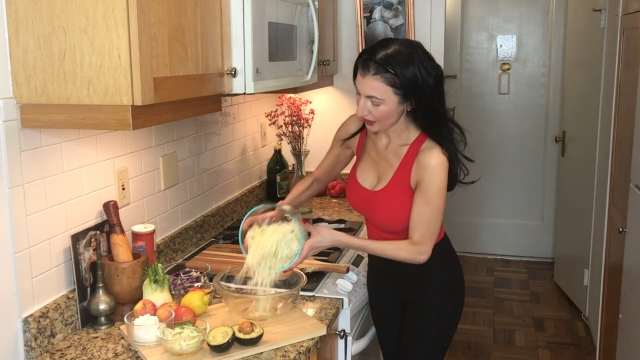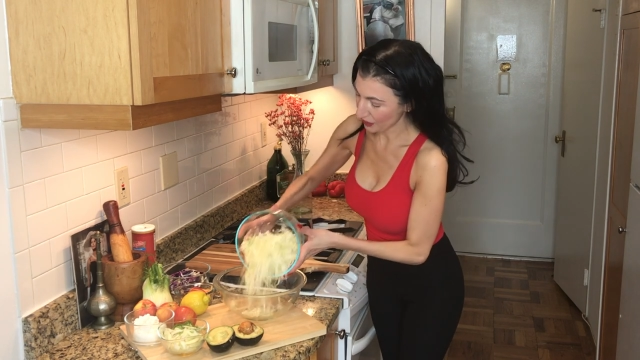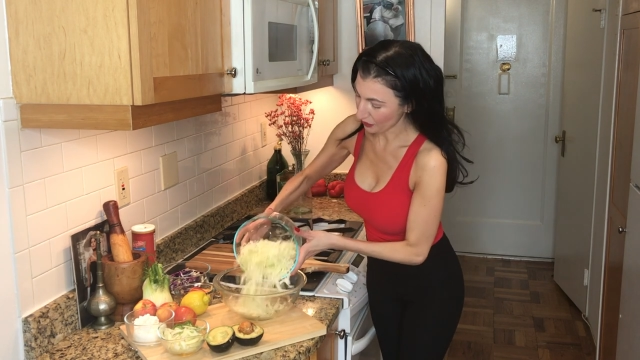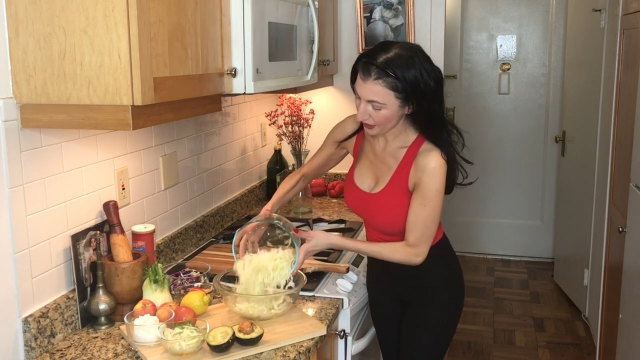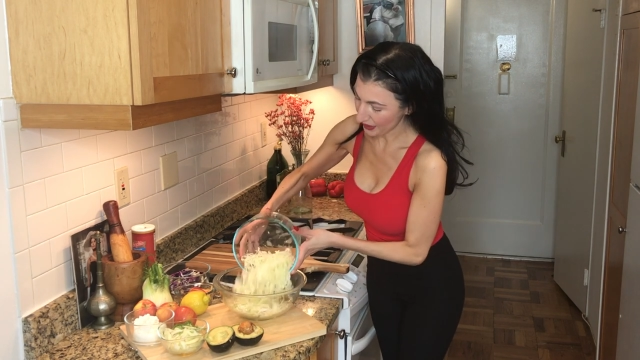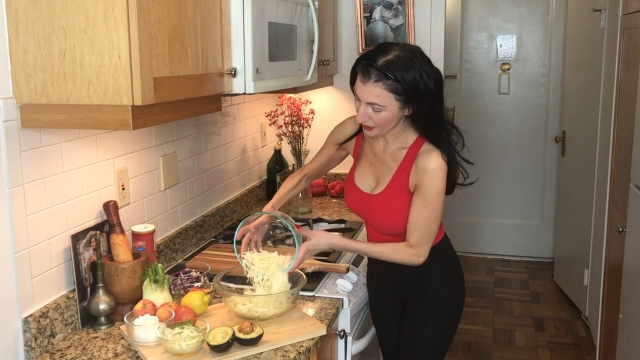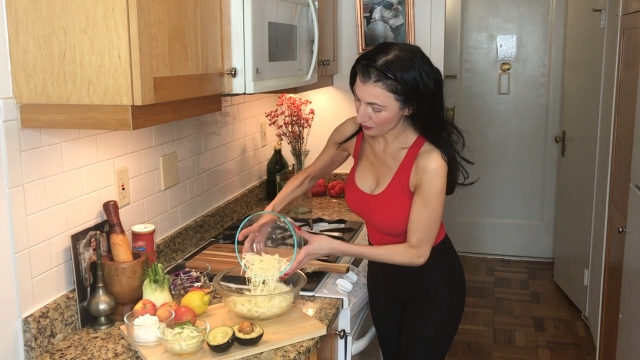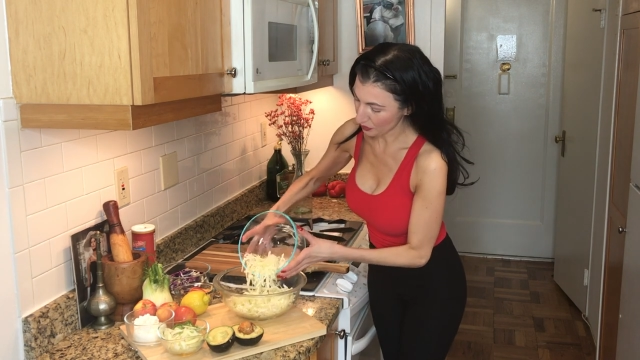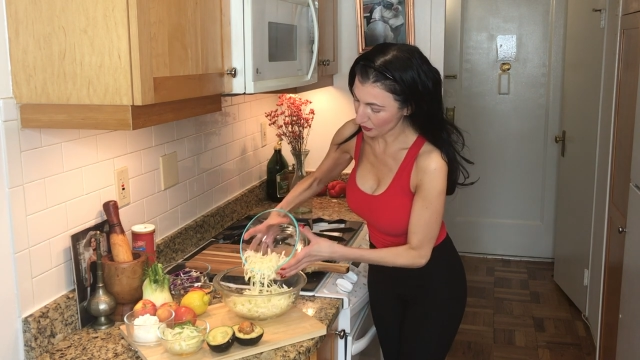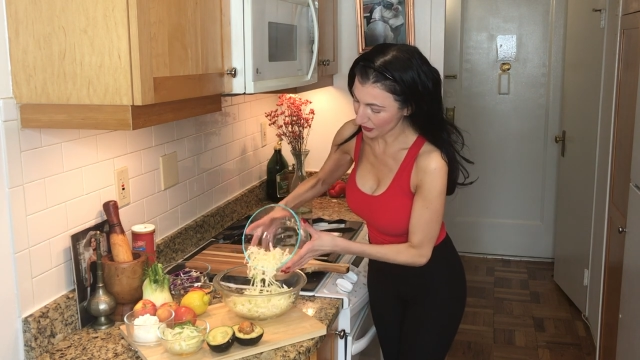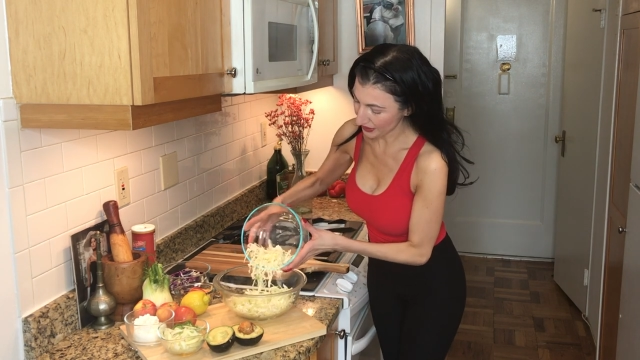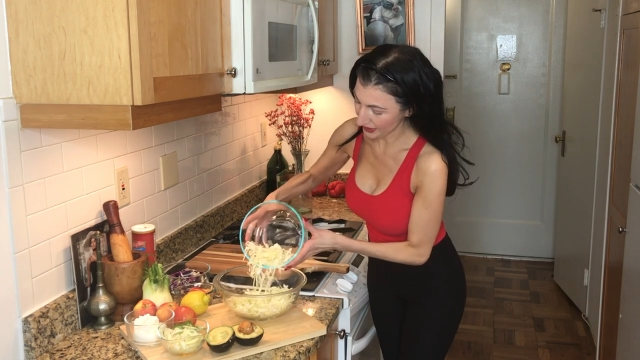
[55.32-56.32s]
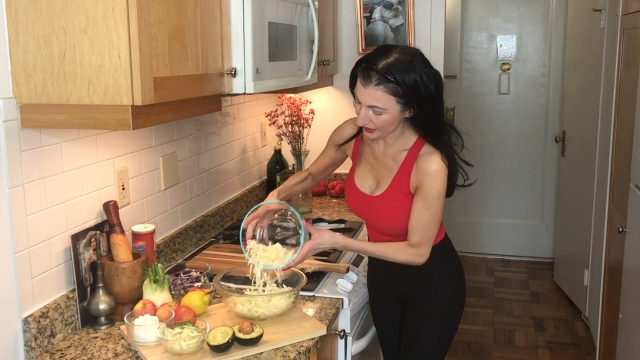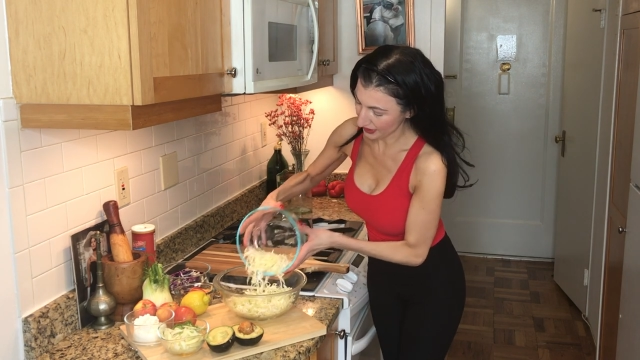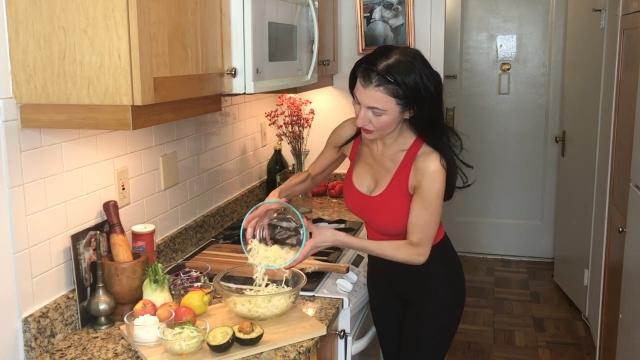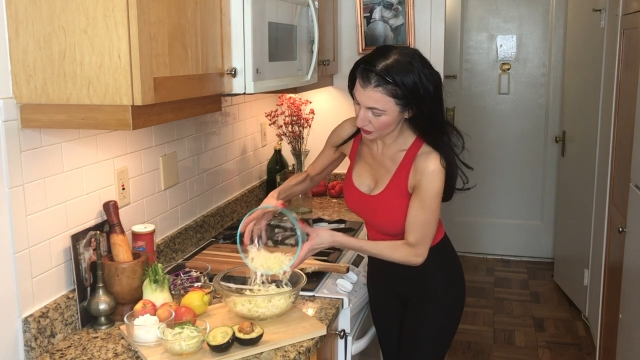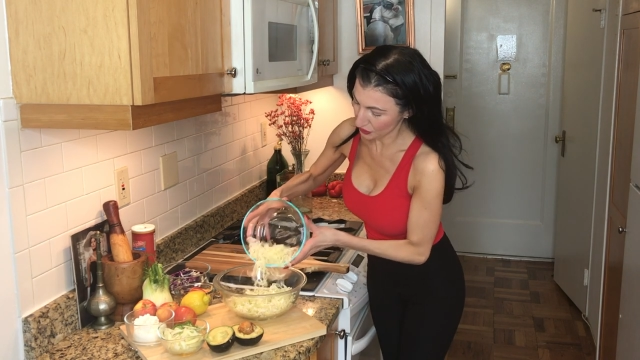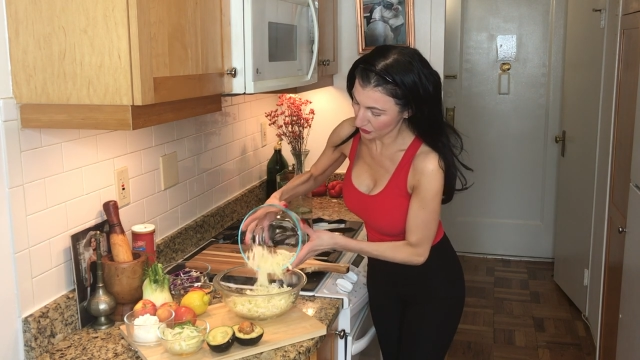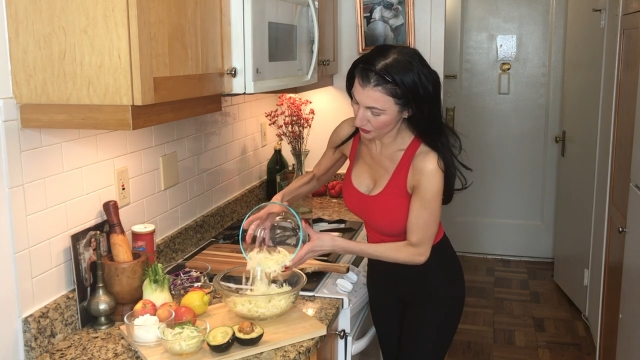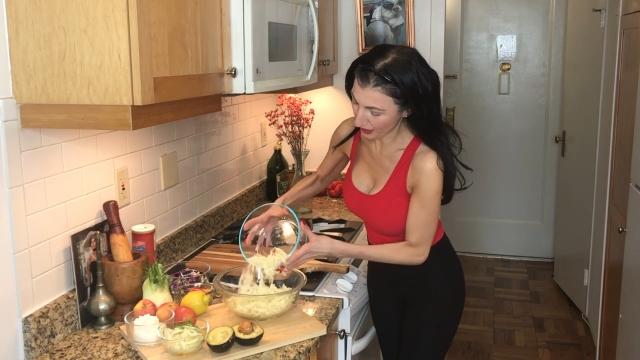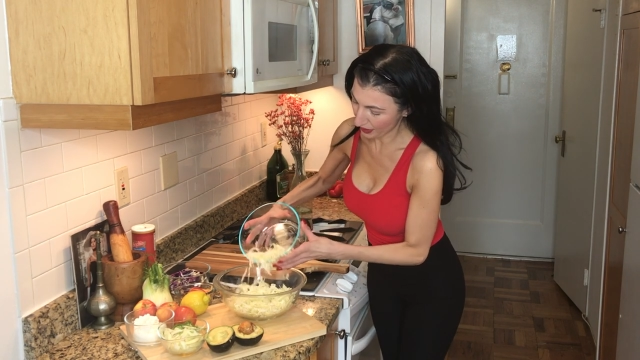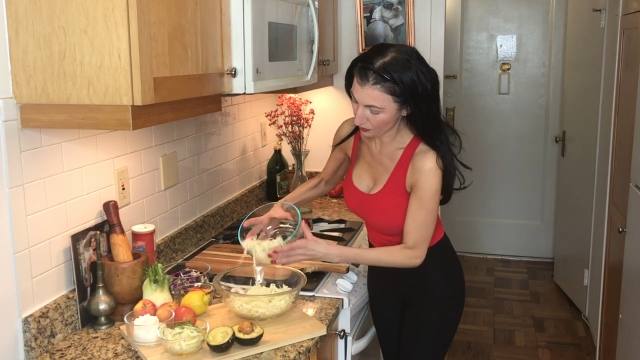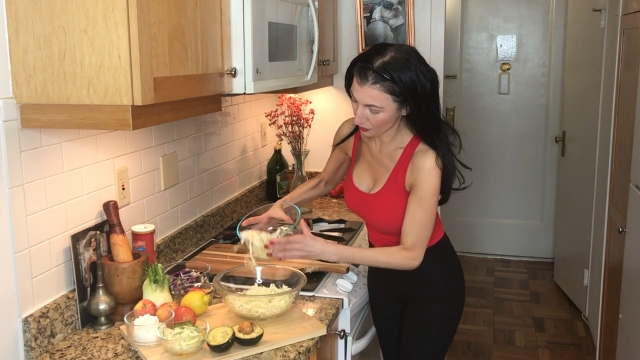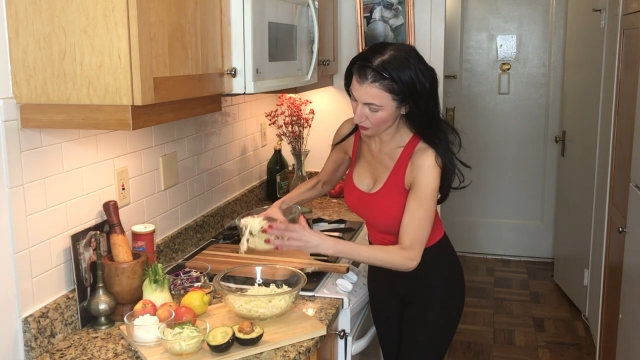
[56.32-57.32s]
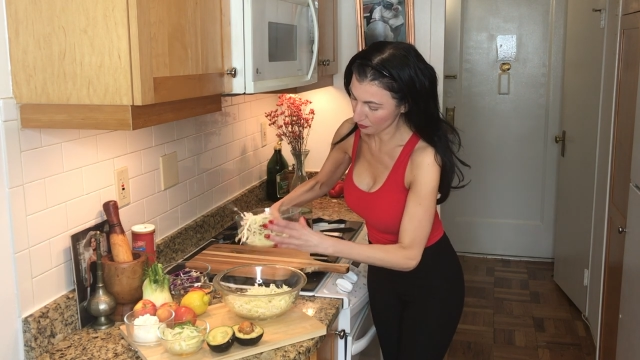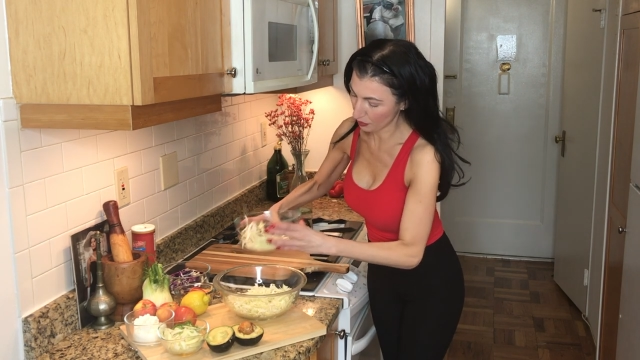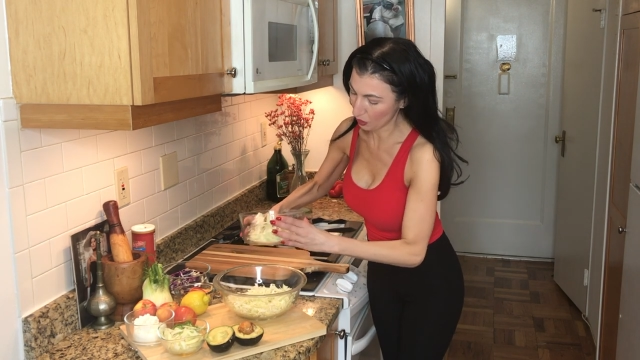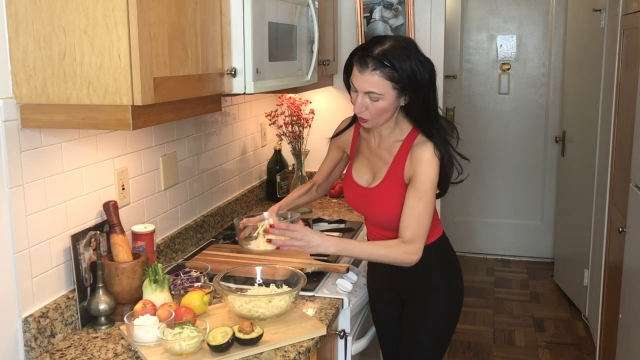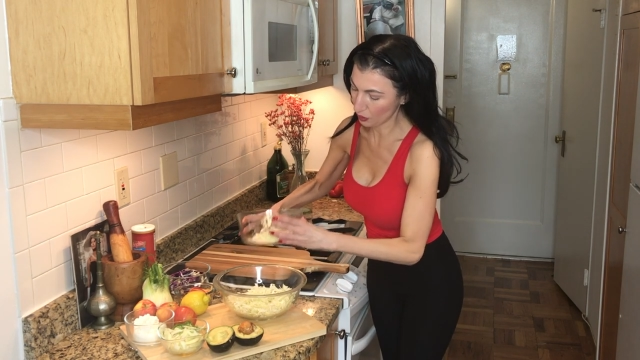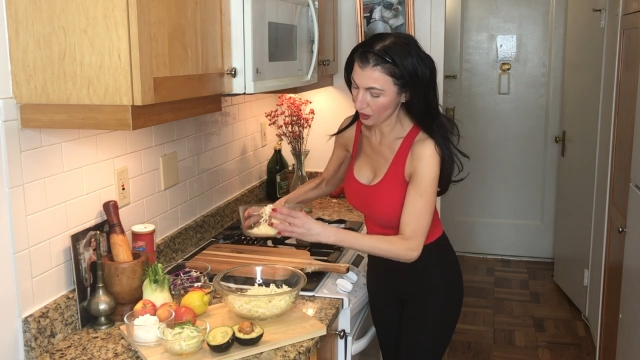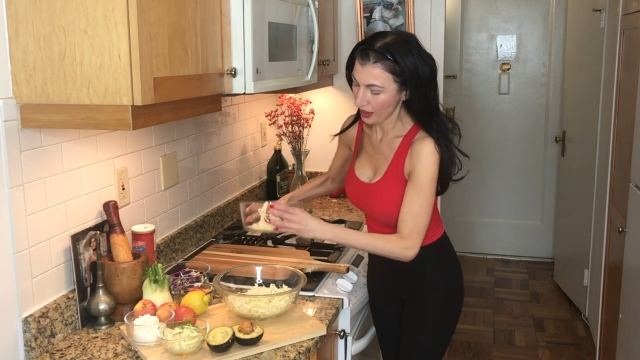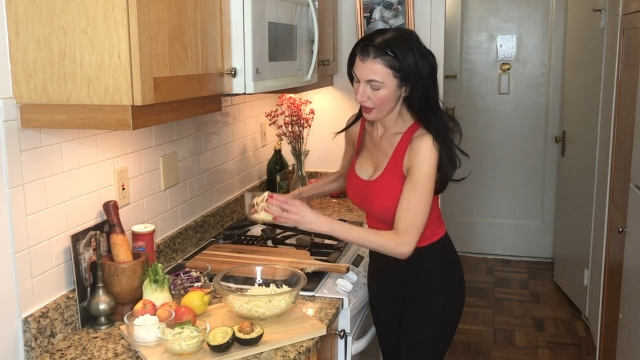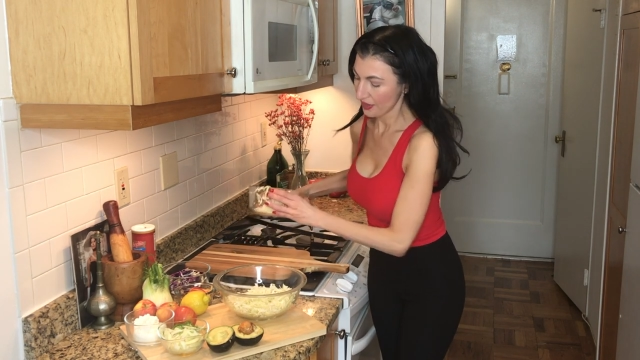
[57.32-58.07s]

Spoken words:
And go ahead and put it into our bowl.